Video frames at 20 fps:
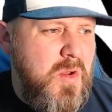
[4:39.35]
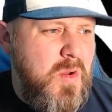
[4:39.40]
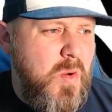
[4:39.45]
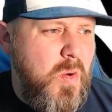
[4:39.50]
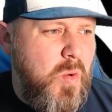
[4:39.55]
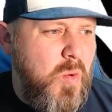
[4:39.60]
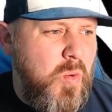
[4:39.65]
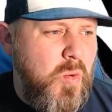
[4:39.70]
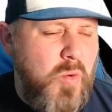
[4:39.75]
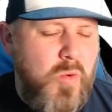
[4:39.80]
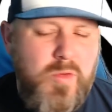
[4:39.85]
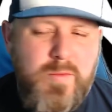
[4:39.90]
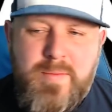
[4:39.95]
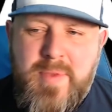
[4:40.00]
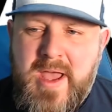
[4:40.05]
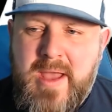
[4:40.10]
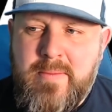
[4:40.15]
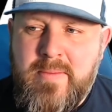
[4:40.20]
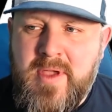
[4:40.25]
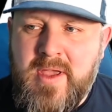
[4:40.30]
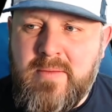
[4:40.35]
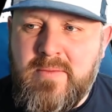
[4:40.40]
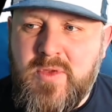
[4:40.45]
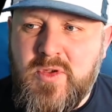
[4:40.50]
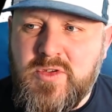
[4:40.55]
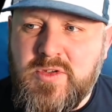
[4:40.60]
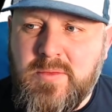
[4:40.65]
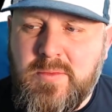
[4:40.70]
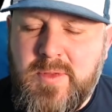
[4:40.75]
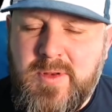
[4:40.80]
old Batman
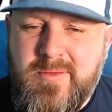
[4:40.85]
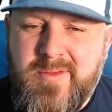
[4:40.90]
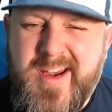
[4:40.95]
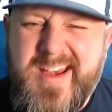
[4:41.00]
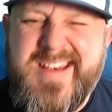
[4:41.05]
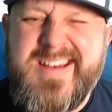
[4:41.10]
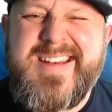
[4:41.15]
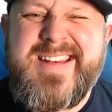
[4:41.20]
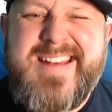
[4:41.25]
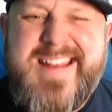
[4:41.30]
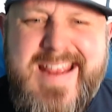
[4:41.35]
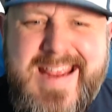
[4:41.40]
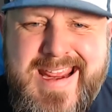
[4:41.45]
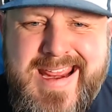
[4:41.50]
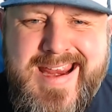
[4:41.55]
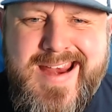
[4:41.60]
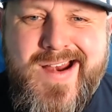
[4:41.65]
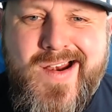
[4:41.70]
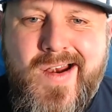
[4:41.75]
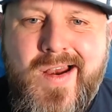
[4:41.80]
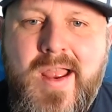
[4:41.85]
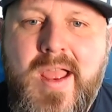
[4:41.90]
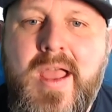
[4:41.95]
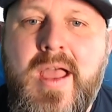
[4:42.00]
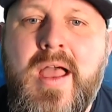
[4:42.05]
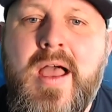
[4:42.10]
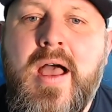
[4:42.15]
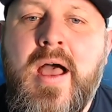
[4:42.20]
music. Be right here.